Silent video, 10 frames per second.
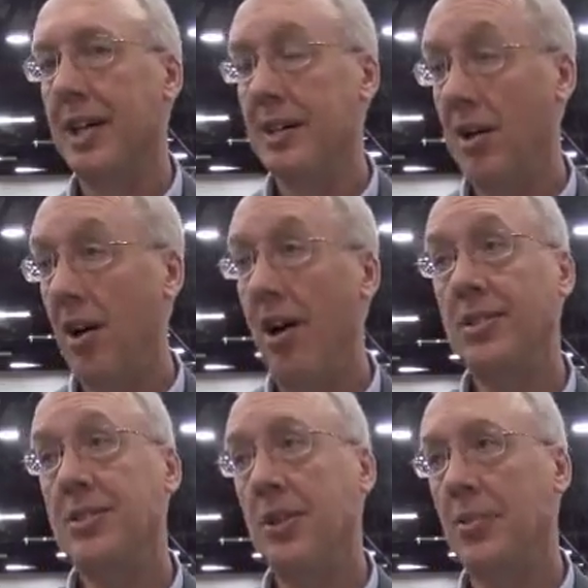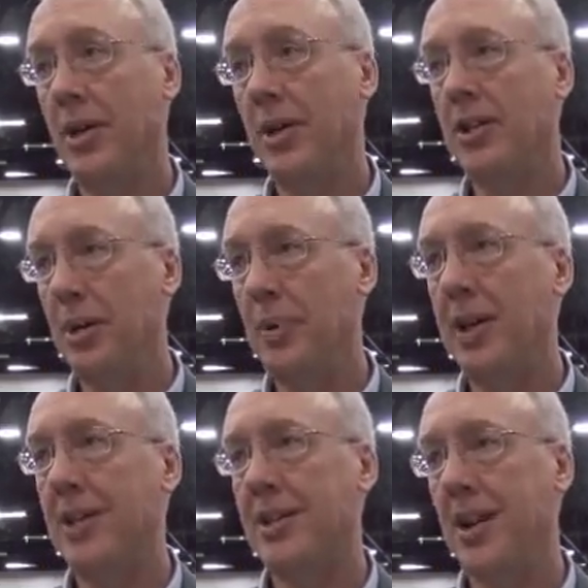In the long term, though, there could
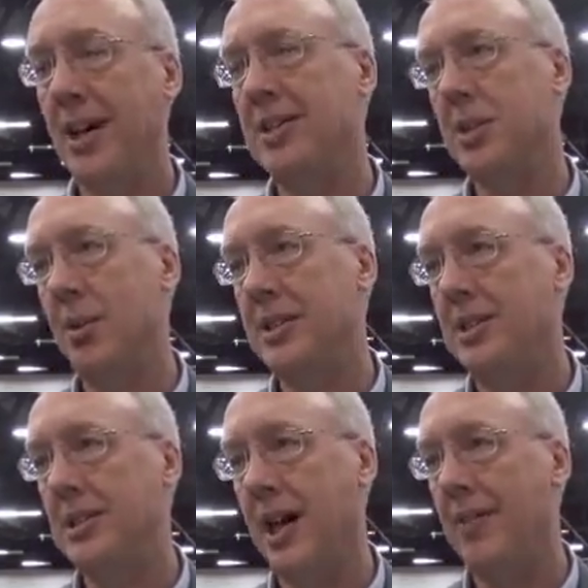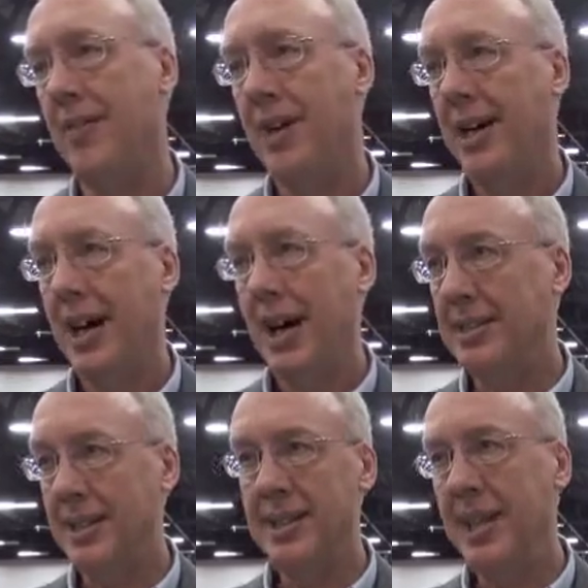be consequences of
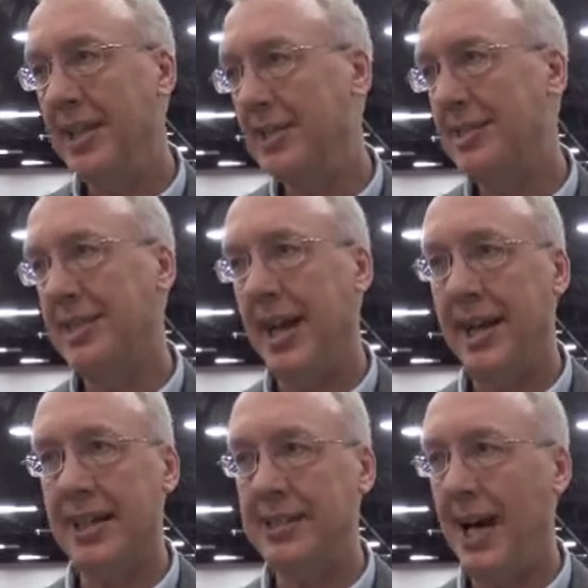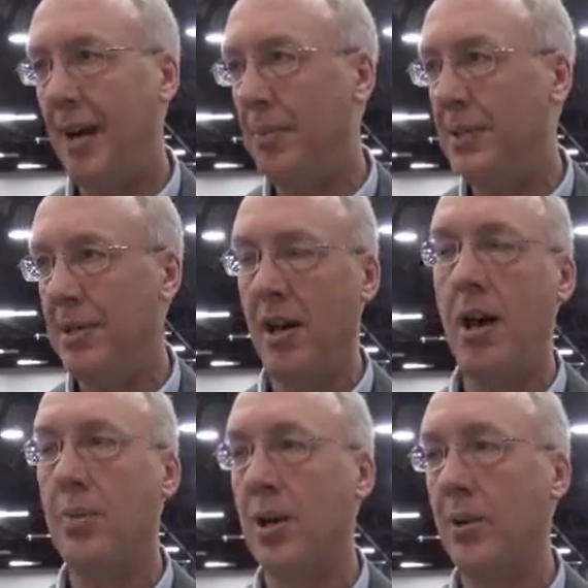a disease getting established a
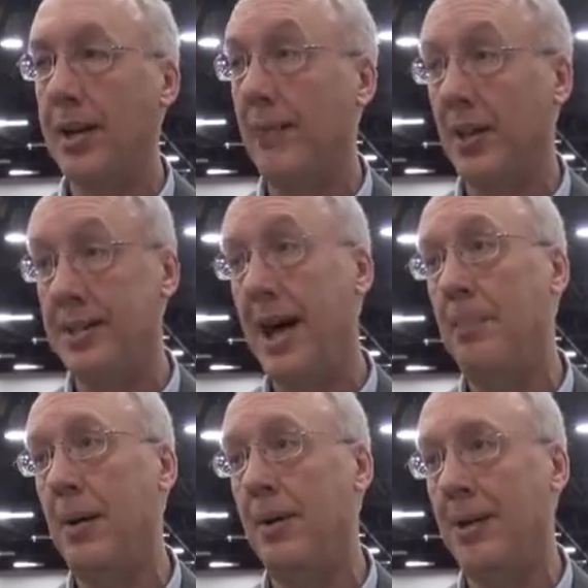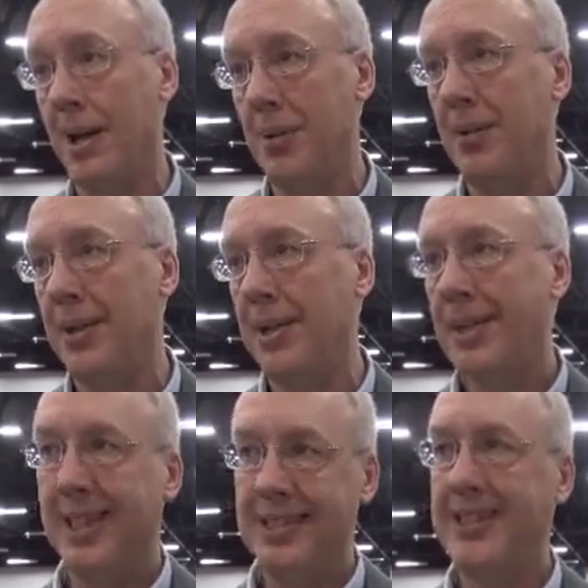lot more quickly. For example, clubroot
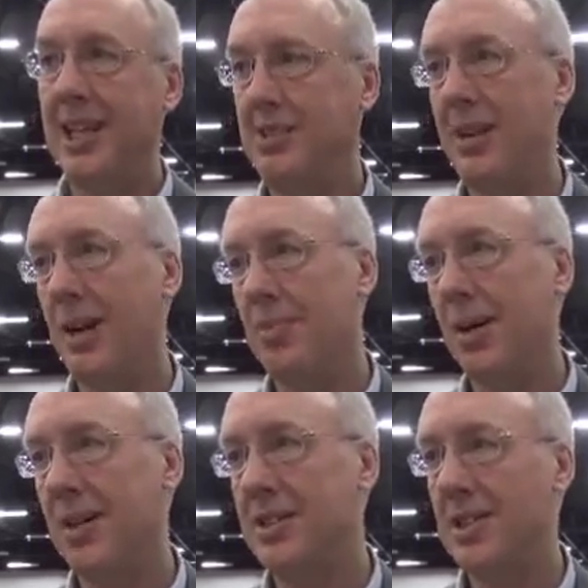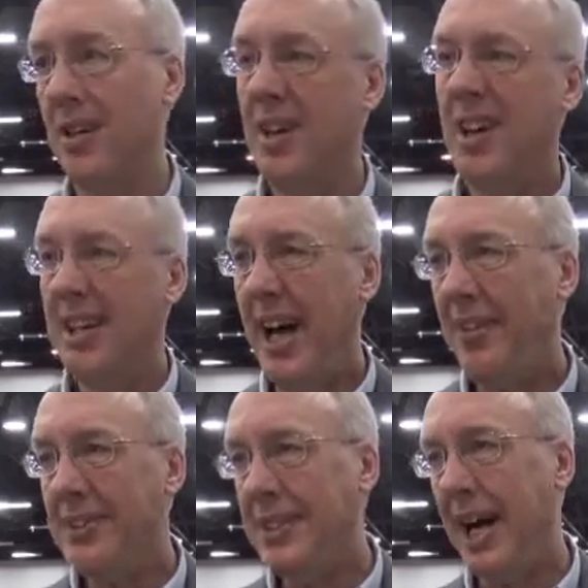in central Alberta. So
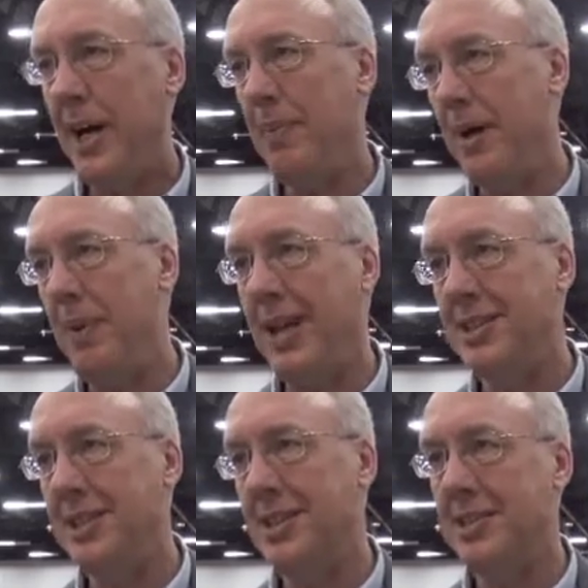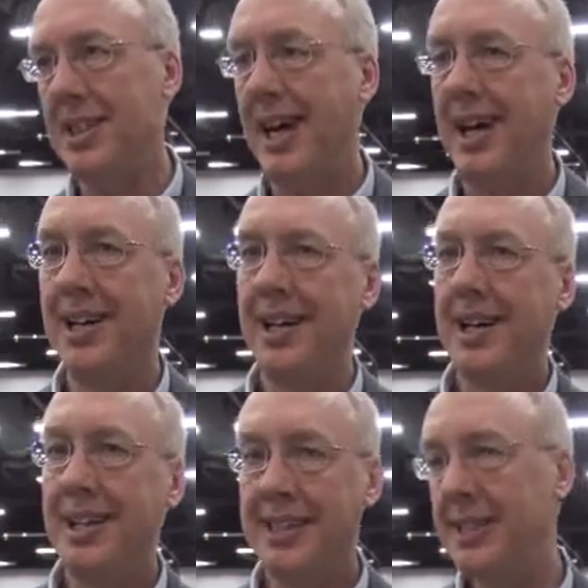that was kind of my message is
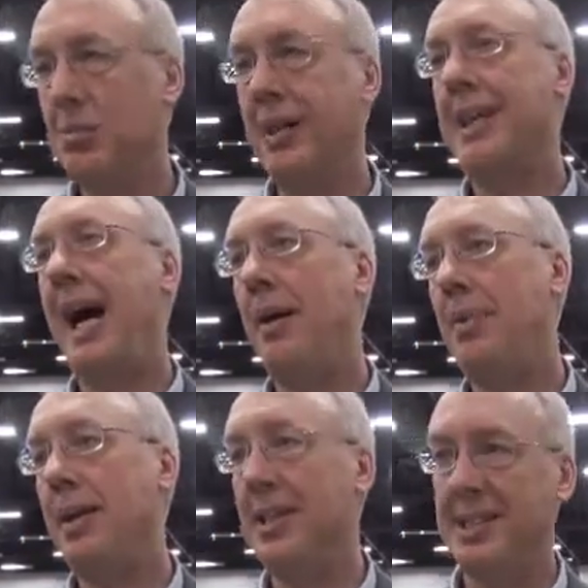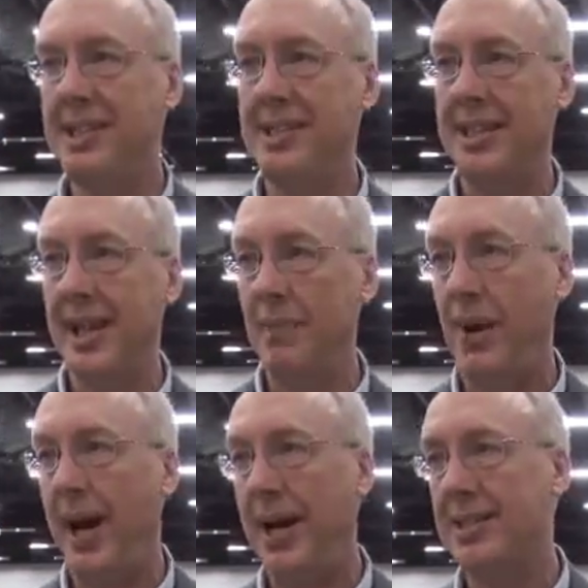that this is what's happening, this is the
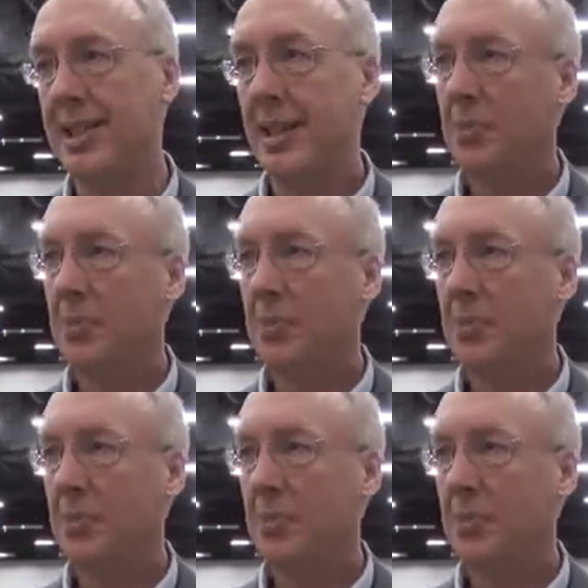impact,